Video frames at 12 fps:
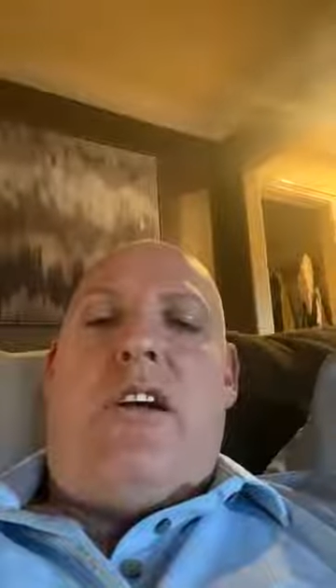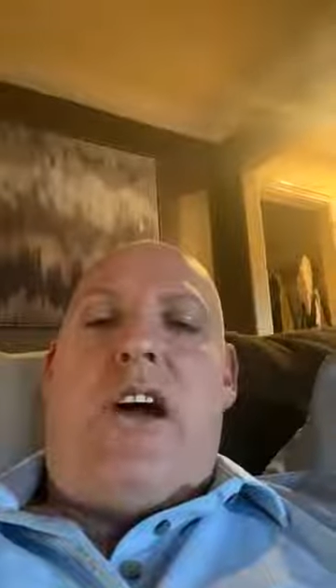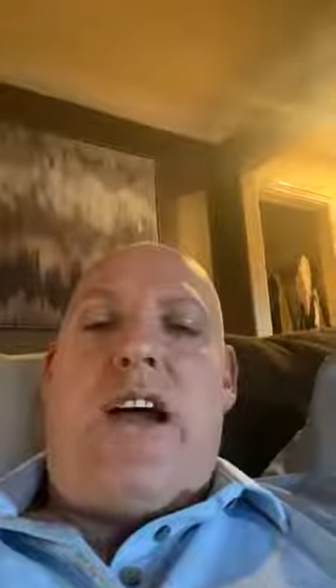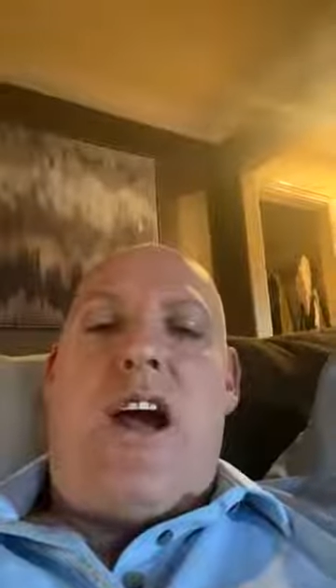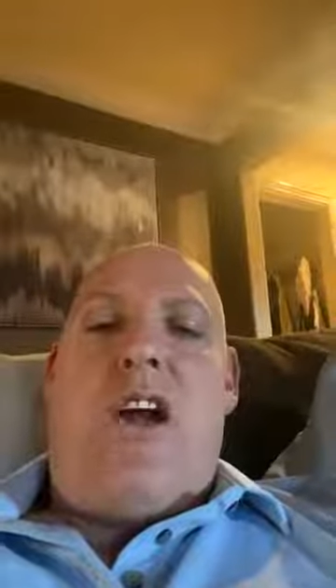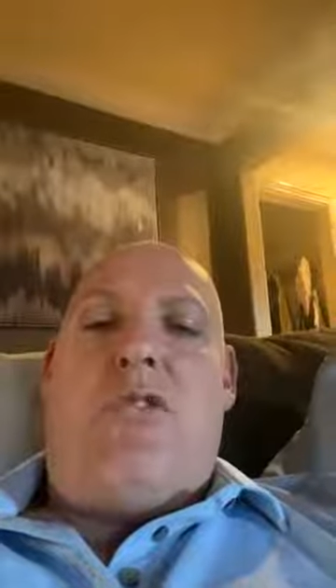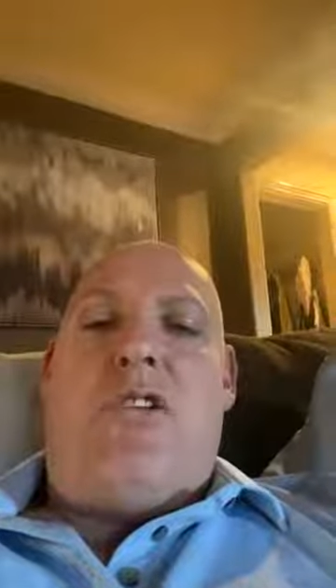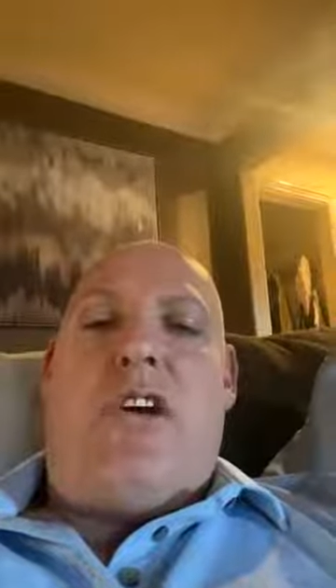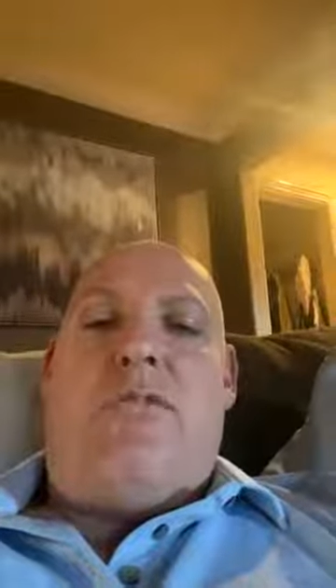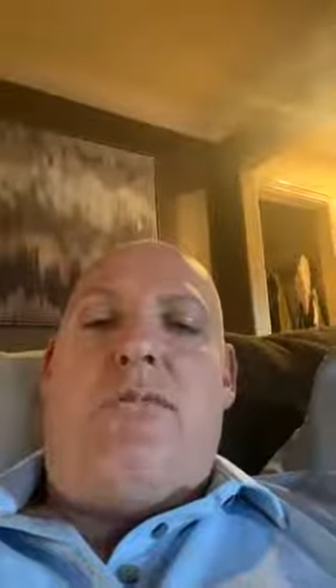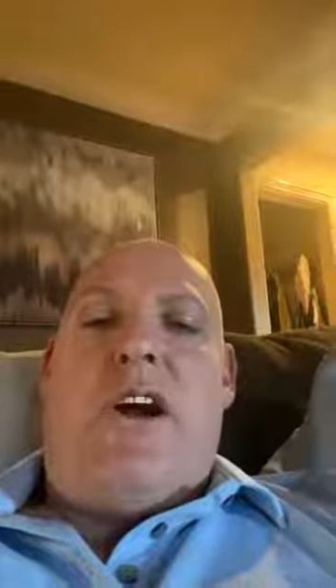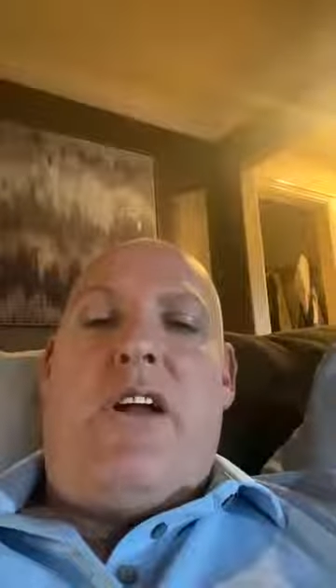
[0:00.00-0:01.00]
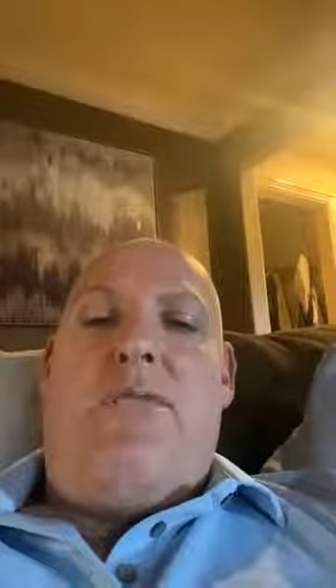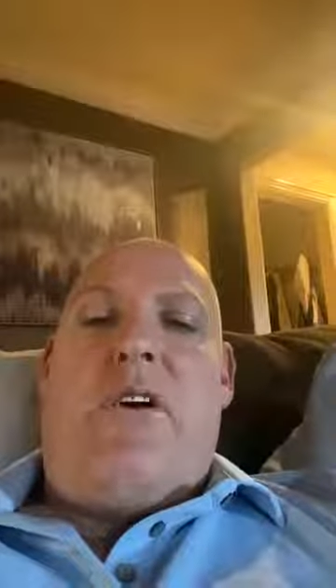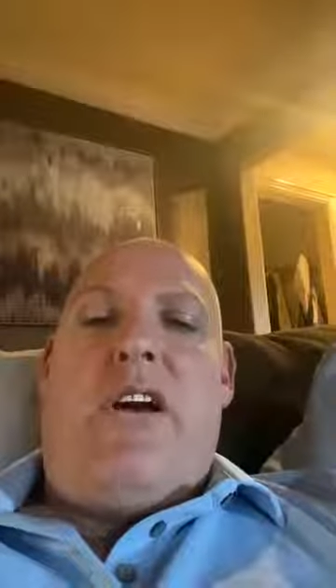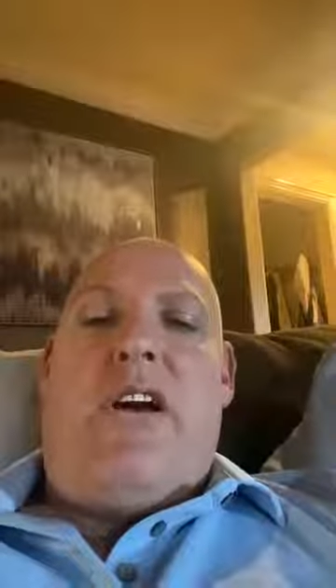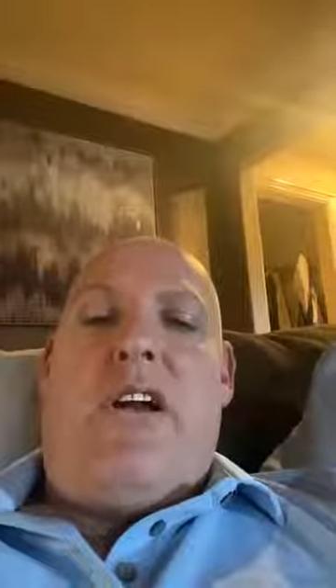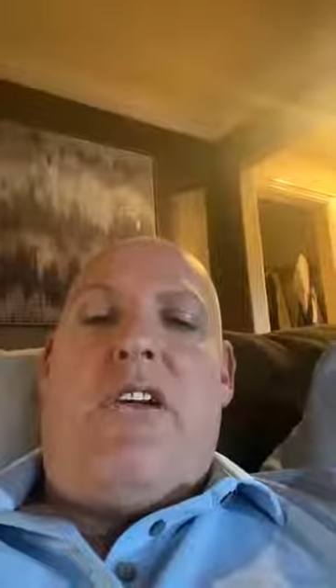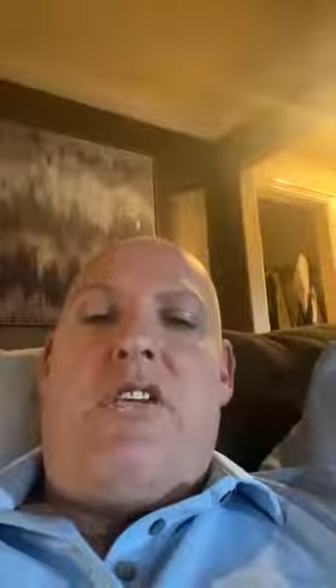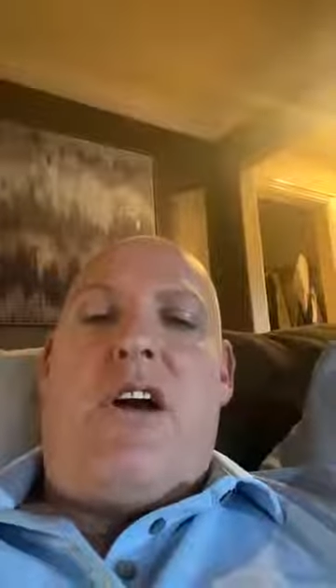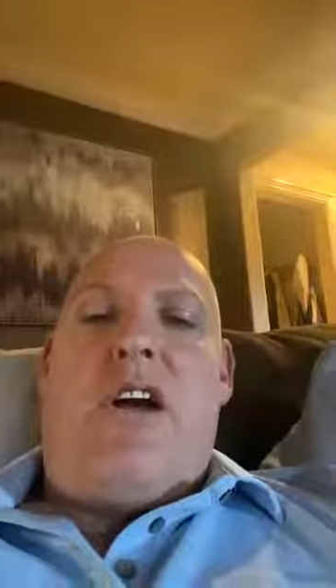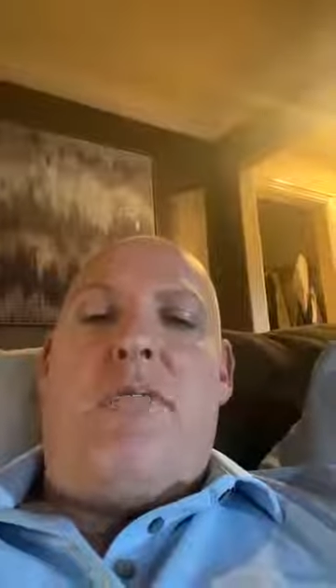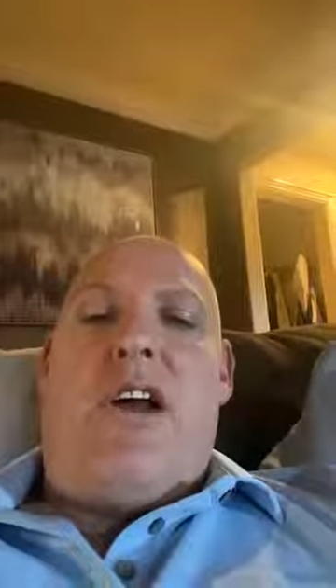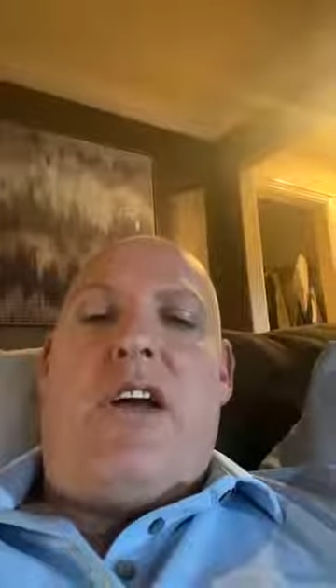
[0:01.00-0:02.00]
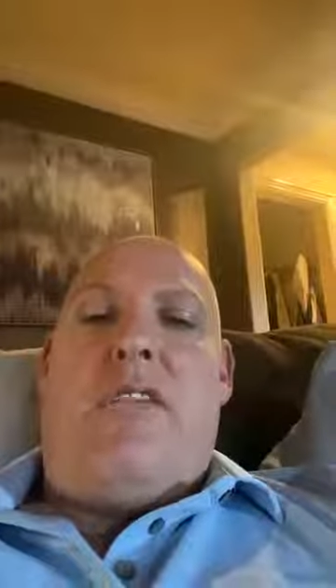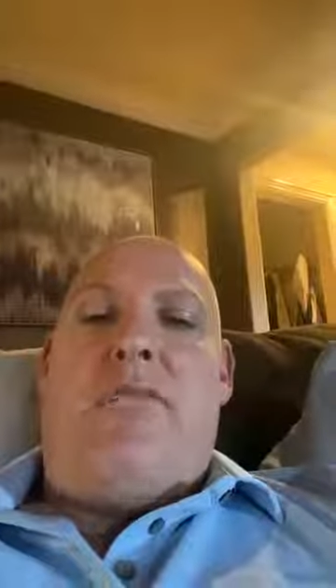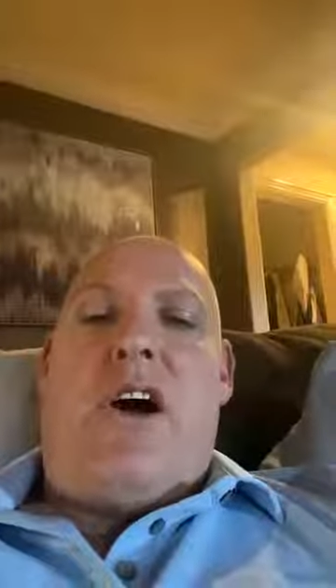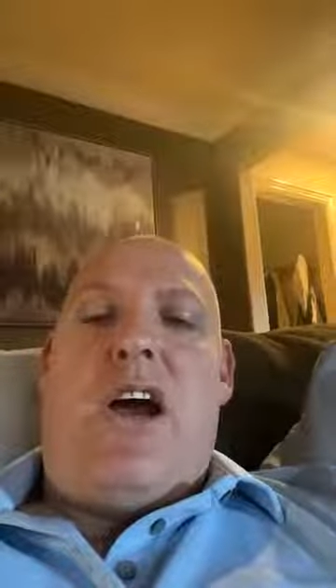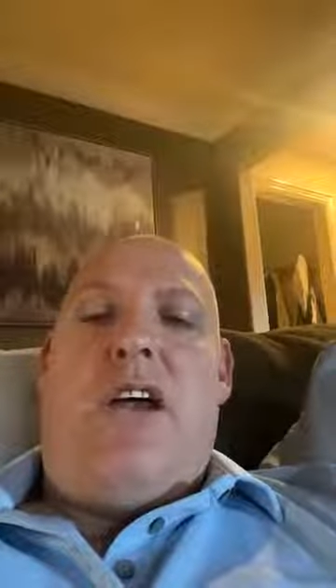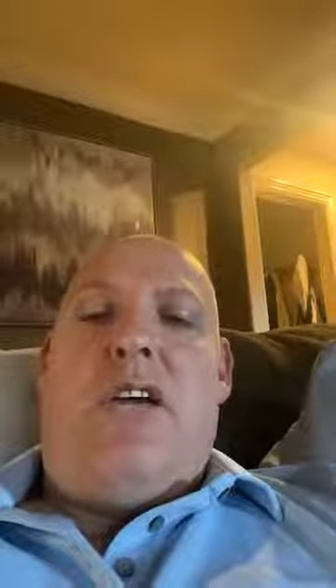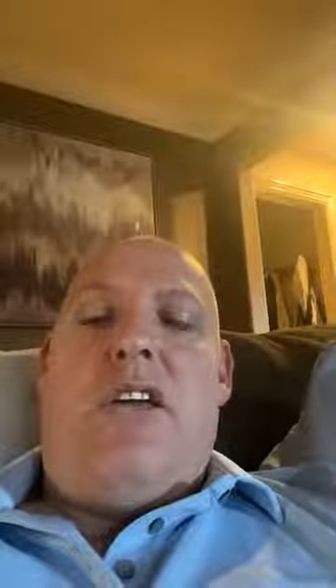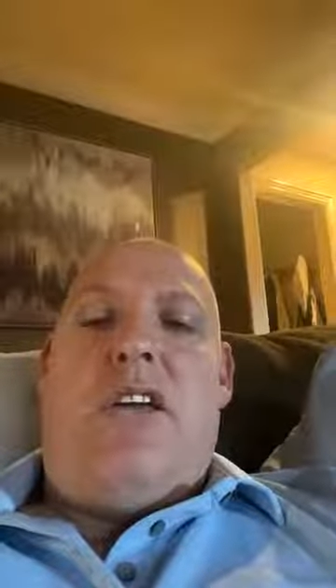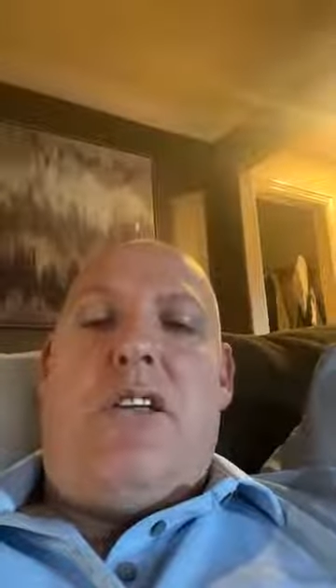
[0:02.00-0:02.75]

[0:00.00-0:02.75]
I got to work, buddy, but I'm going to try and make it by.